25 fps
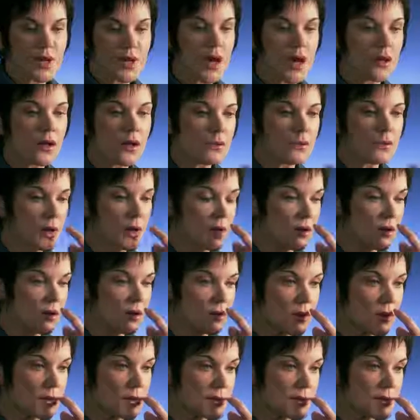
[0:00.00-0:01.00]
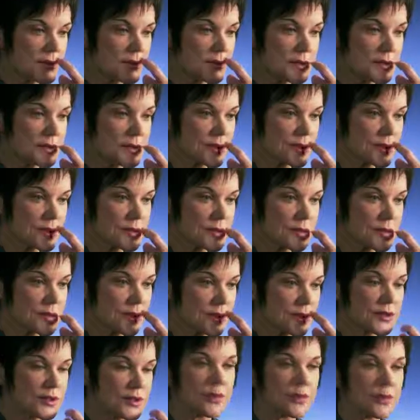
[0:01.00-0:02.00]
How long did this
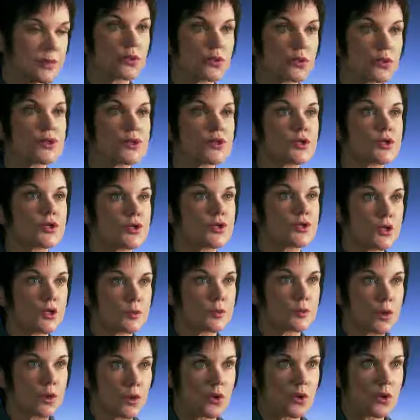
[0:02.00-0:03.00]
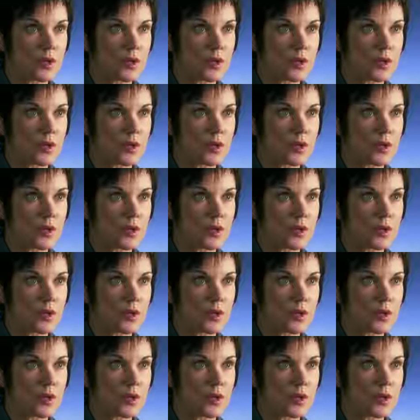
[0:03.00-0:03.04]
intimate relationship go